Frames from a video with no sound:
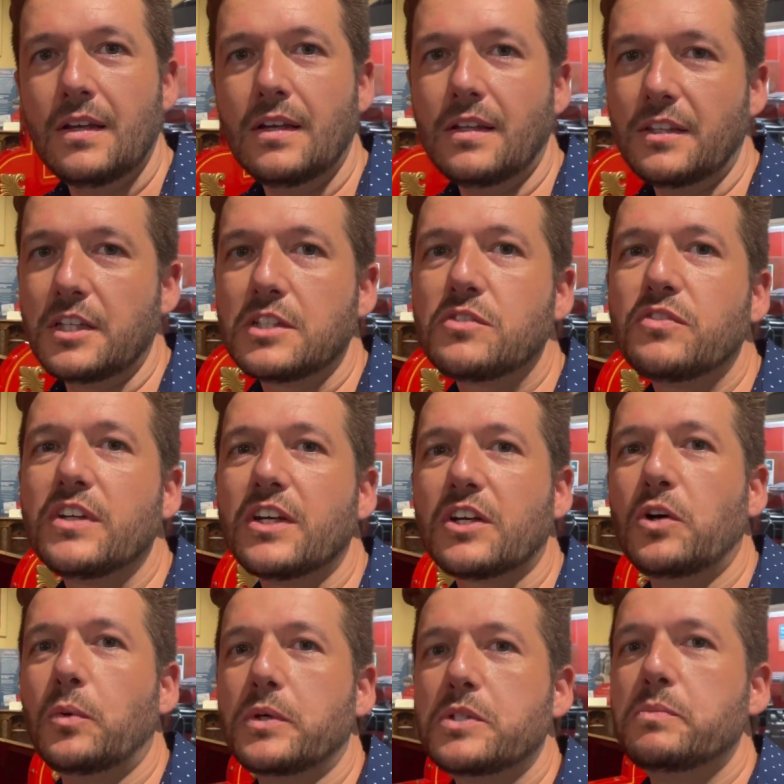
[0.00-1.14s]
This
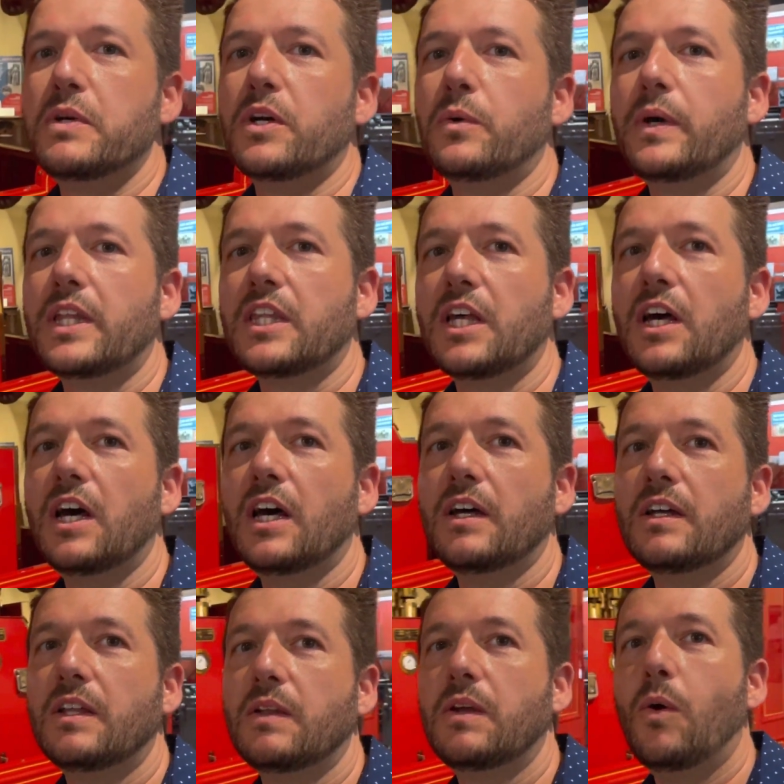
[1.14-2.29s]
vehicle was built with an
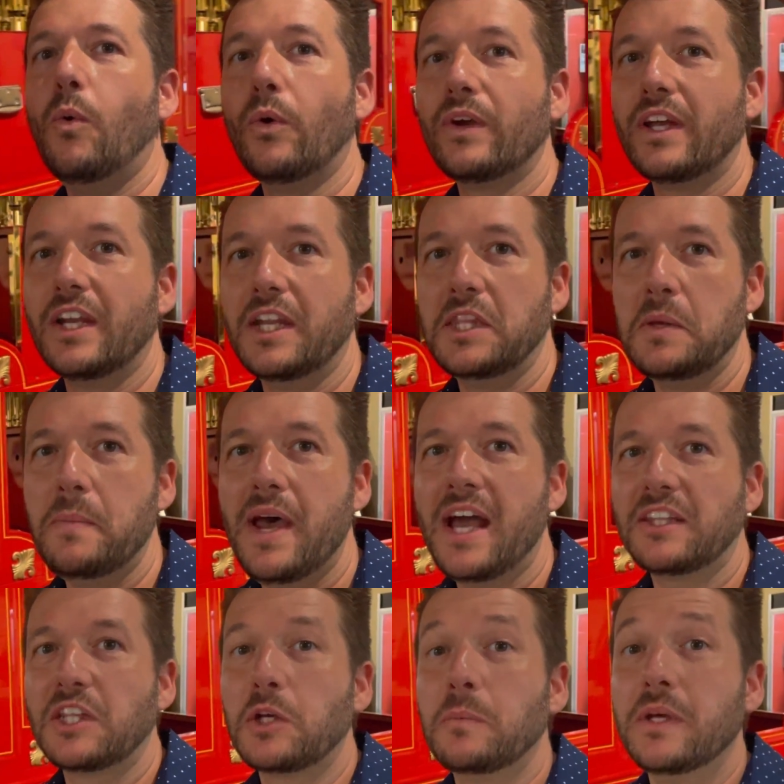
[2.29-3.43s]
organ in the back
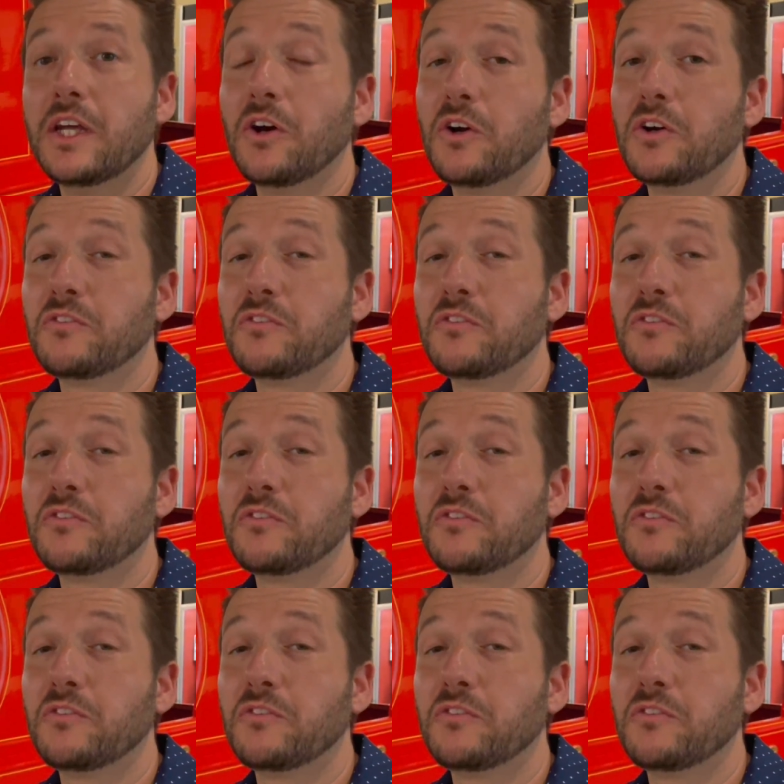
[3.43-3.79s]
that could be heard